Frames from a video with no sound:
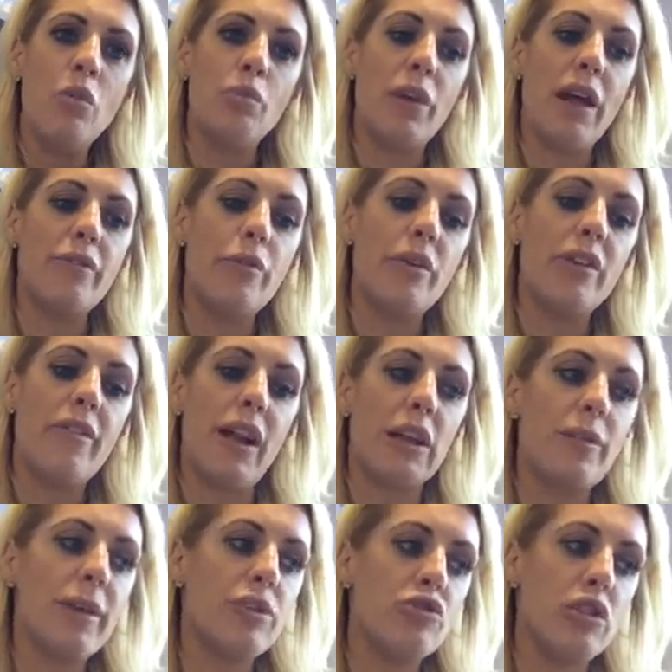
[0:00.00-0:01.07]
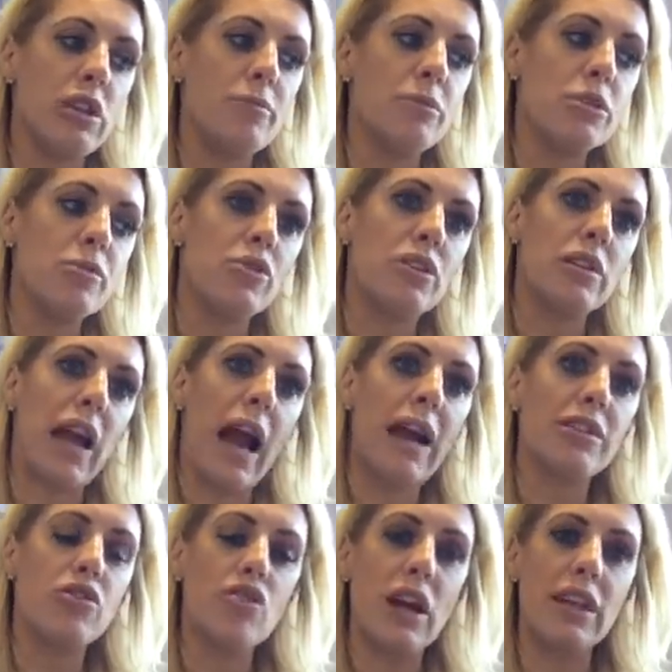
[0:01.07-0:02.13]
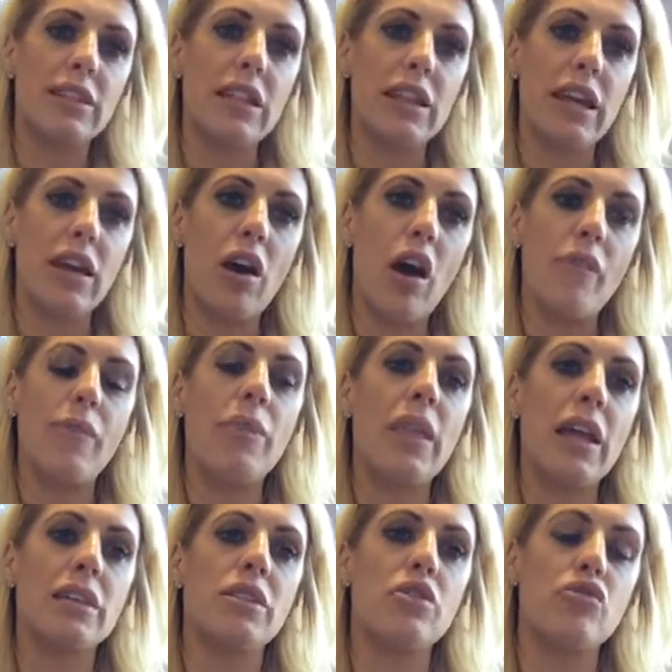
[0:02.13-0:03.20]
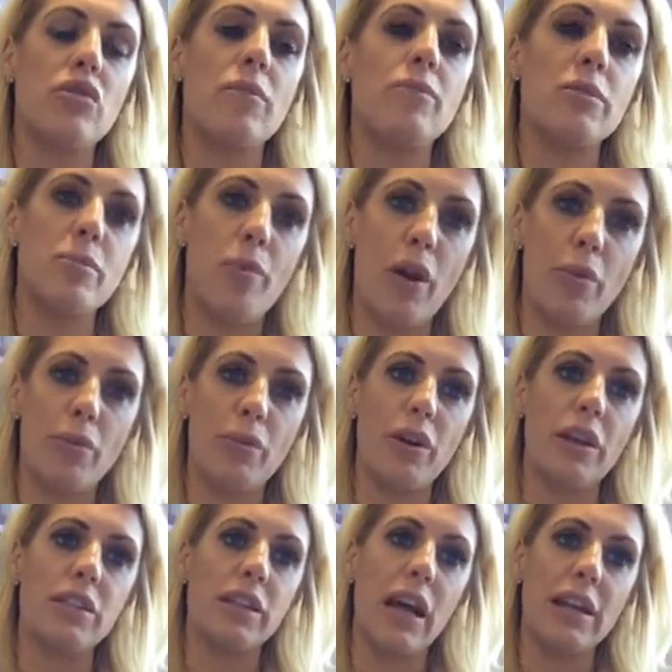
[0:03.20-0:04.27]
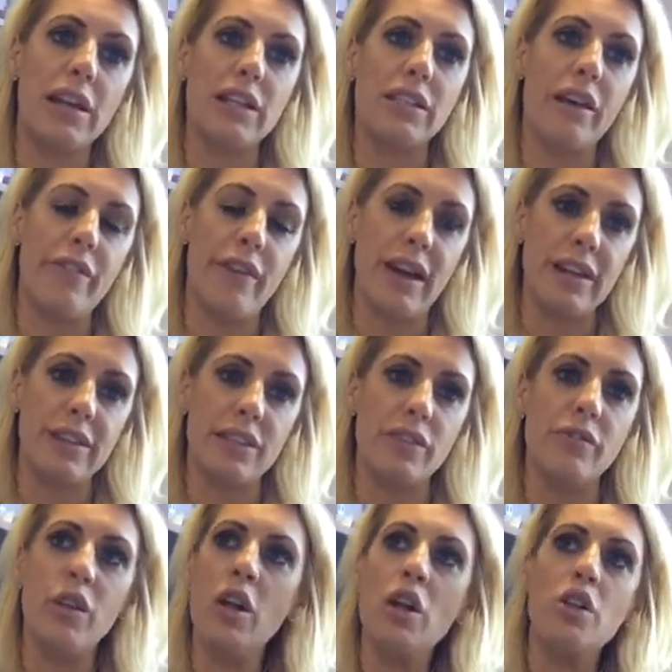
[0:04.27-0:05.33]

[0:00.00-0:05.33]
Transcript: whenever we're evaluating treatments, we're kind of trying to think of, is this treatment appropriate and is it effective?